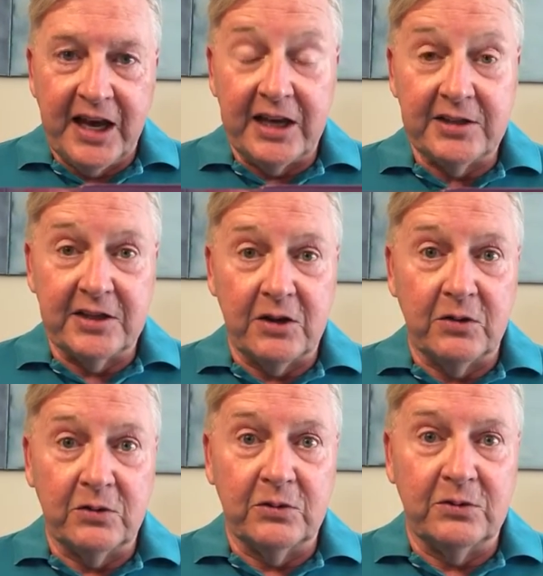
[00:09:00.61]
And
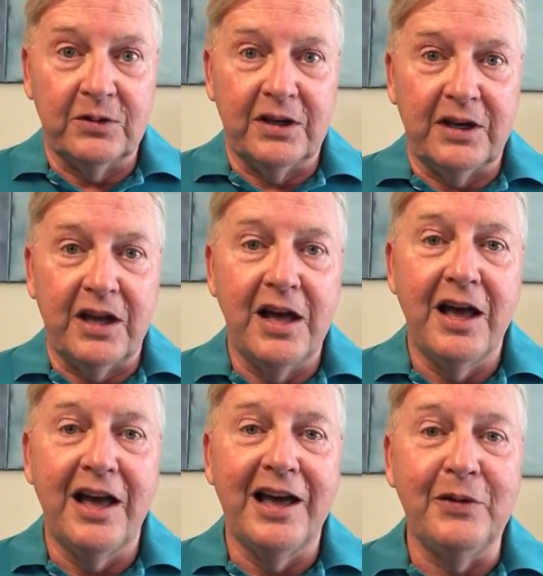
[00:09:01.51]
so
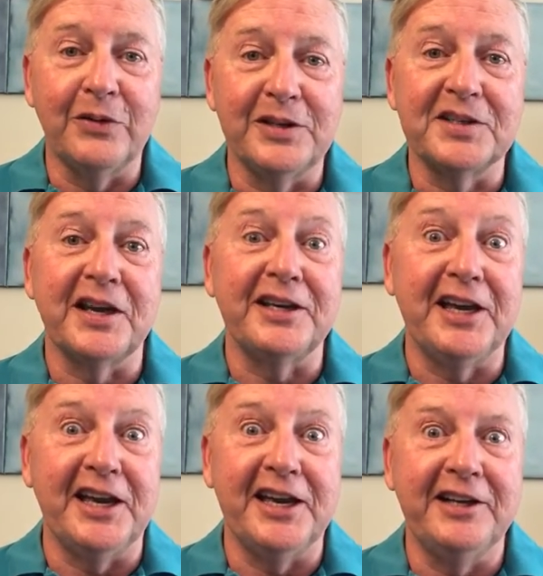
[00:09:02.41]
I was
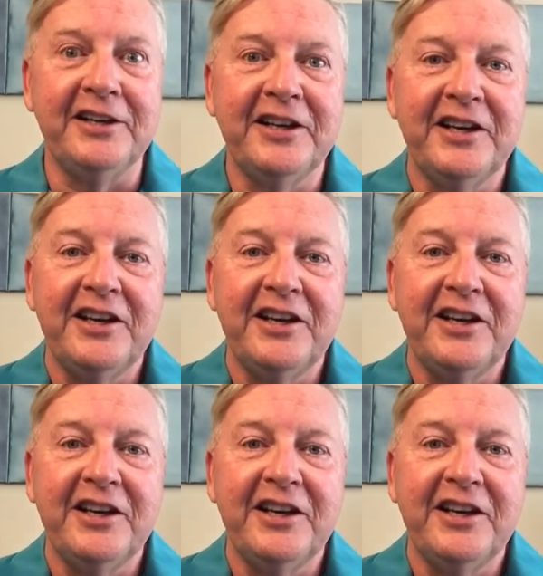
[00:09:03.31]
again